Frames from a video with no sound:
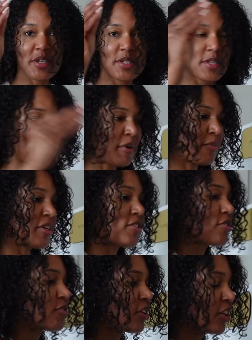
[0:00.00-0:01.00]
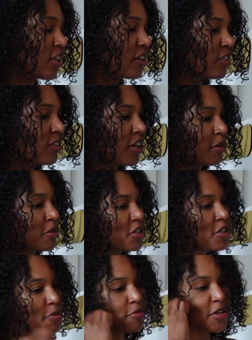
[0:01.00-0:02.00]
Supplements earlier. Okay, let me
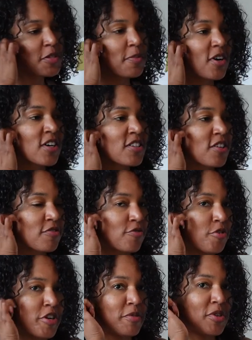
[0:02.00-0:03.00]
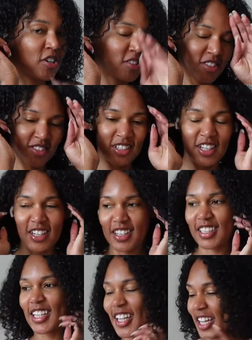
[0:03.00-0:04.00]
just press pause on Roaring Mall,
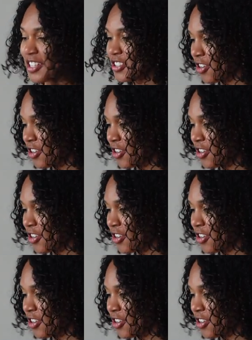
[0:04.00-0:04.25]
because I can't